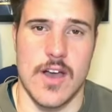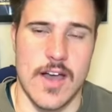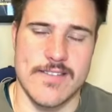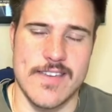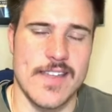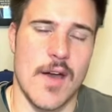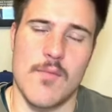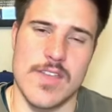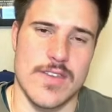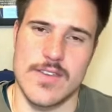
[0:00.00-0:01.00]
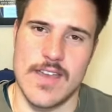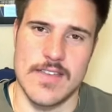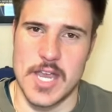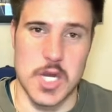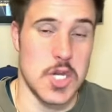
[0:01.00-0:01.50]

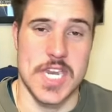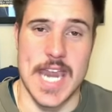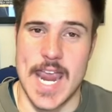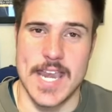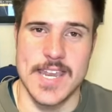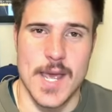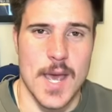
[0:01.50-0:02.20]
They should just end,